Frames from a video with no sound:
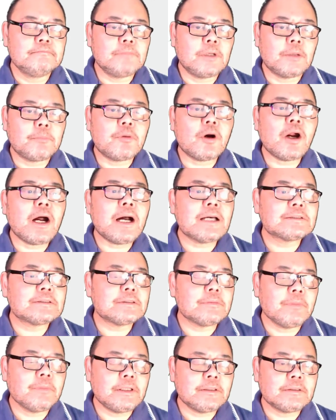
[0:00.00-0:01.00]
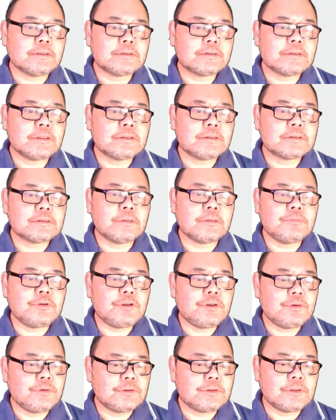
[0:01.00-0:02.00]
approximate the system
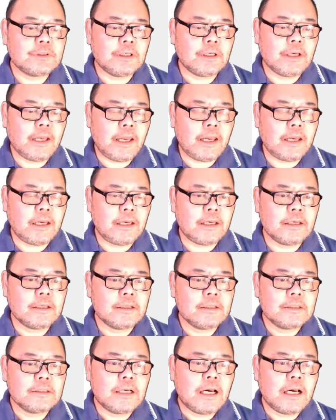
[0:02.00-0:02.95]
using a